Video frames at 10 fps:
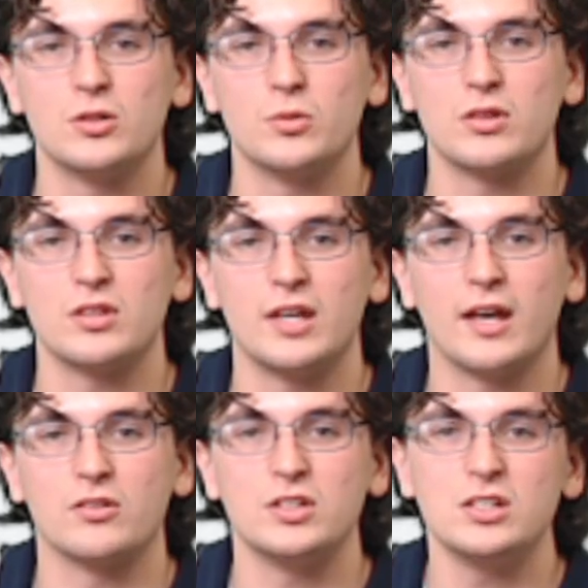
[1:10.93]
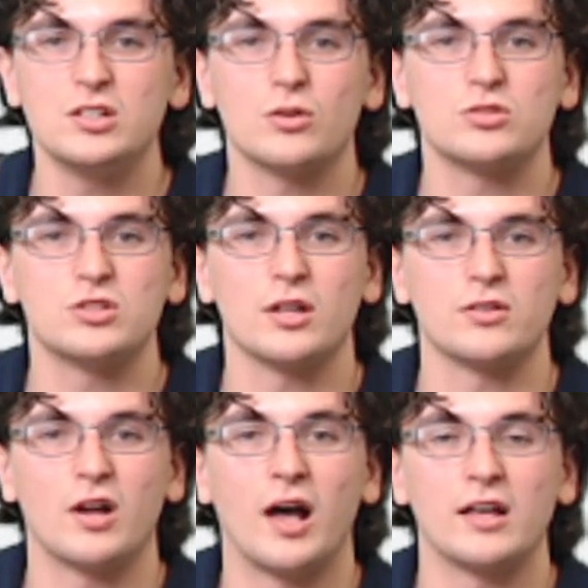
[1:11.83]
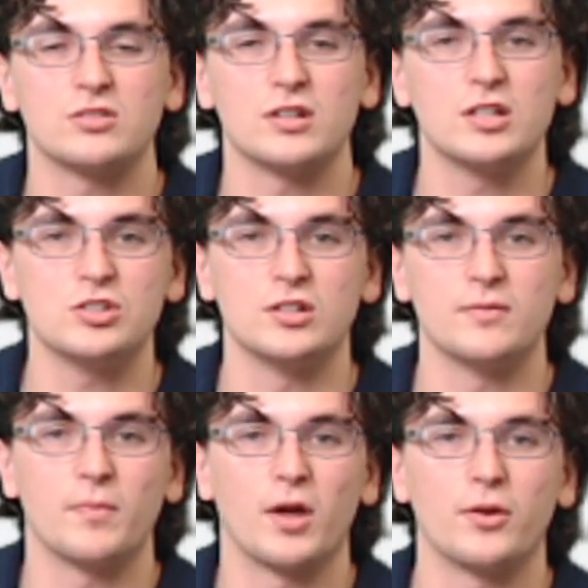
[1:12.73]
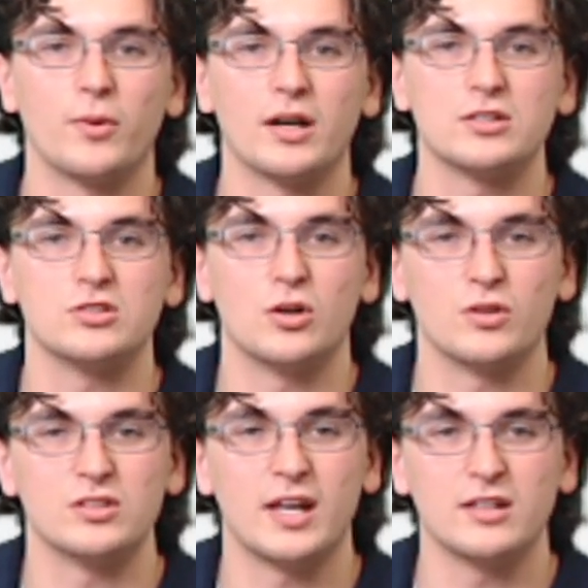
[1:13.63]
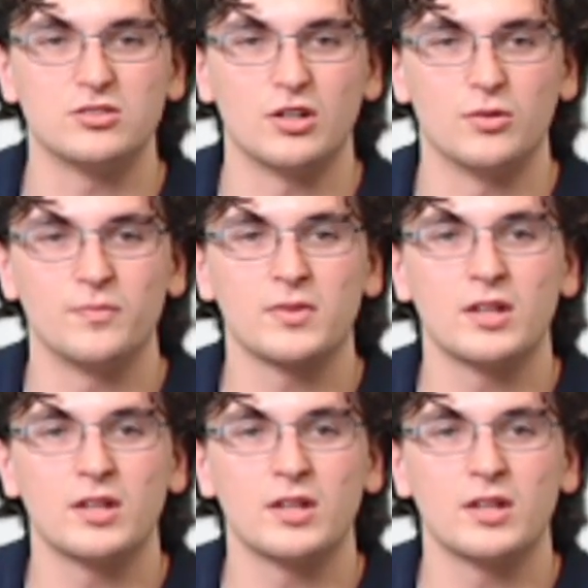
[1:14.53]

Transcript: with the El Nino Southern Oscillation, otherwise known as ENSO.